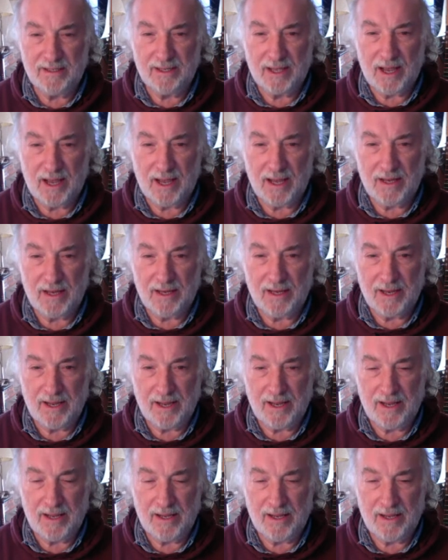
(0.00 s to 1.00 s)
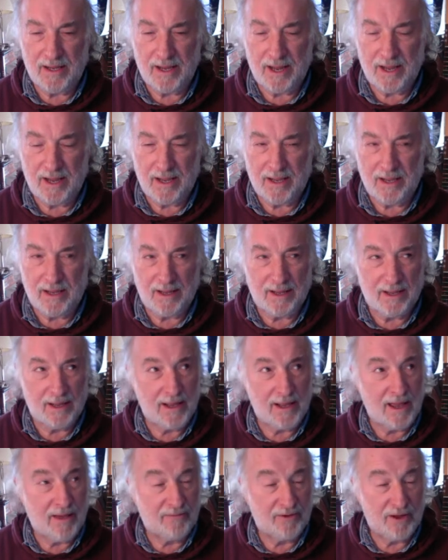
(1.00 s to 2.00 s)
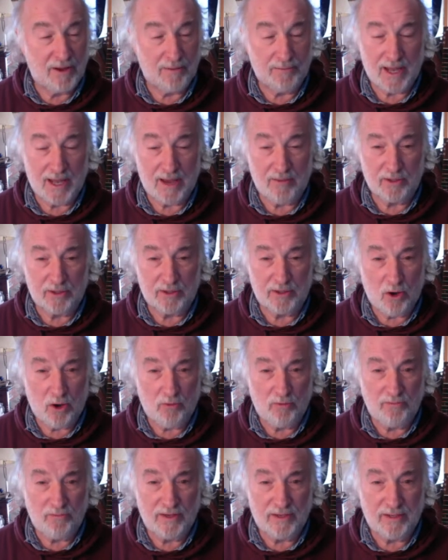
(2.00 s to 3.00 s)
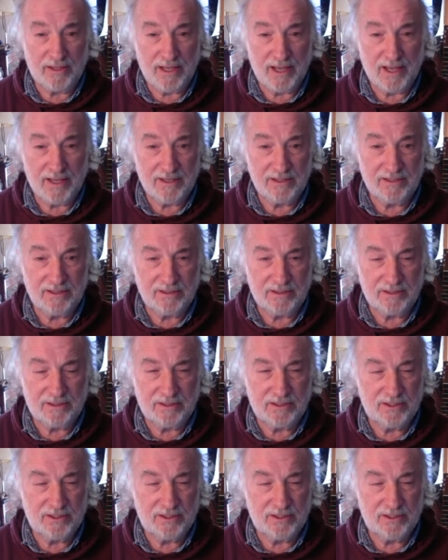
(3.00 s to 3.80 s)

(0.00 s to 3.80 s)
I have come down with COVID again,